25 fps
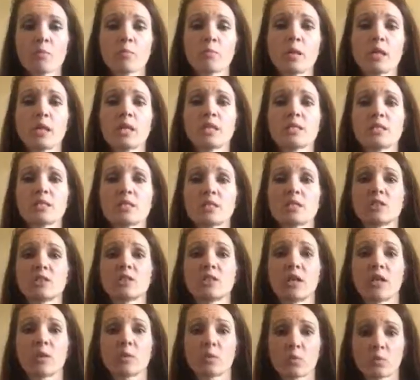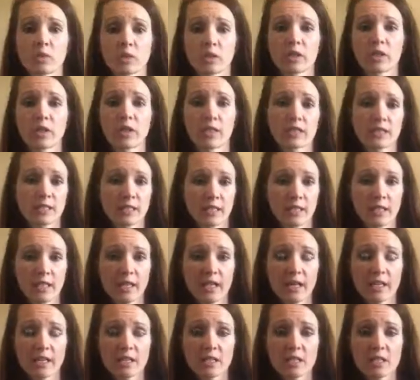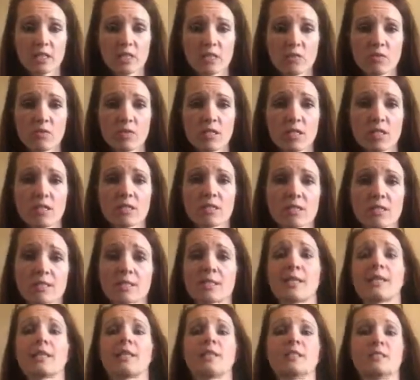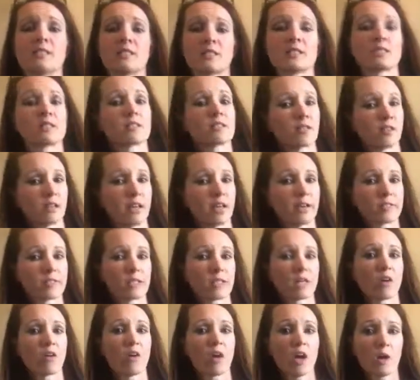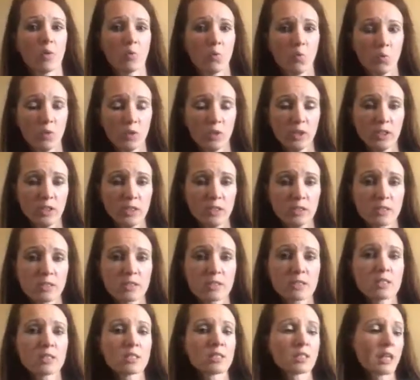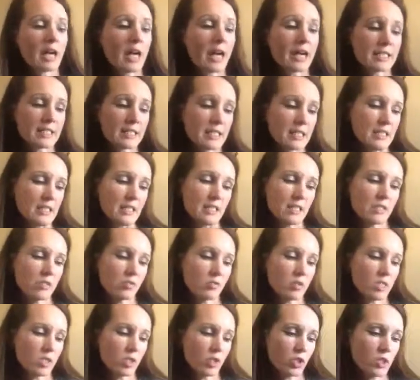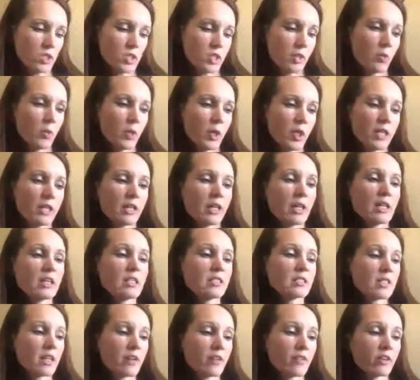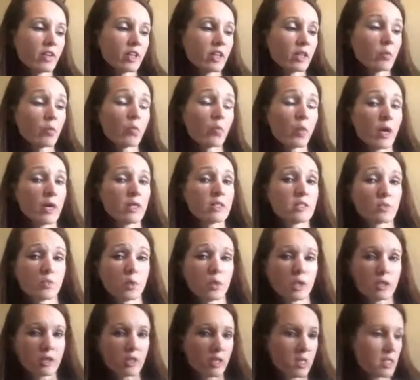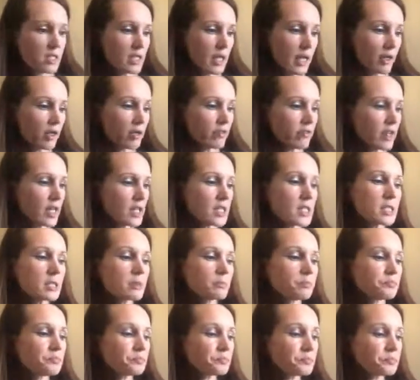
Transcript: But until I really got dedicated to it and decided this is the lifestyle I want, I didn't get the results I wanted. And it definitely was worth the sacrifice.